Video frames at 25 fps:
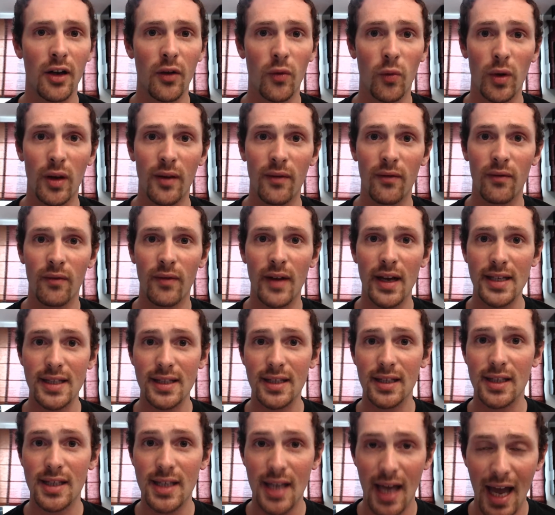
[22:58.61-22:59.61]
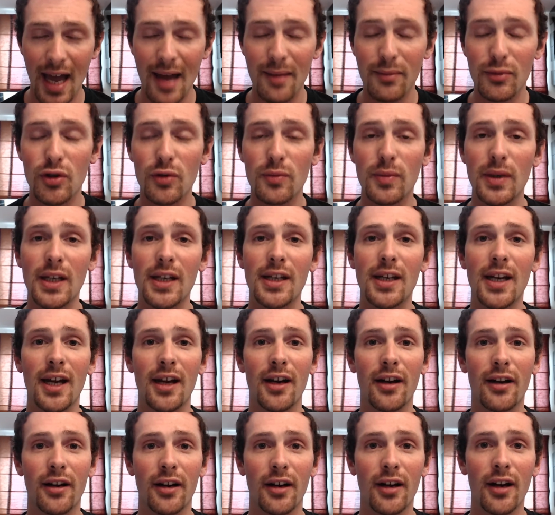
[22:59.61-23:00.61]
We invested time to be
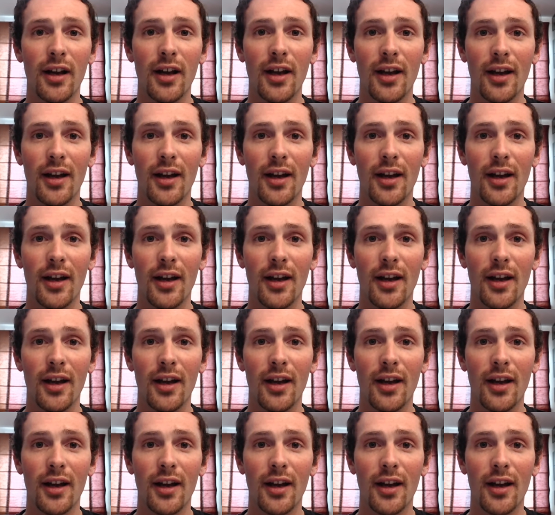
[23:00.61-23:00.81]
there.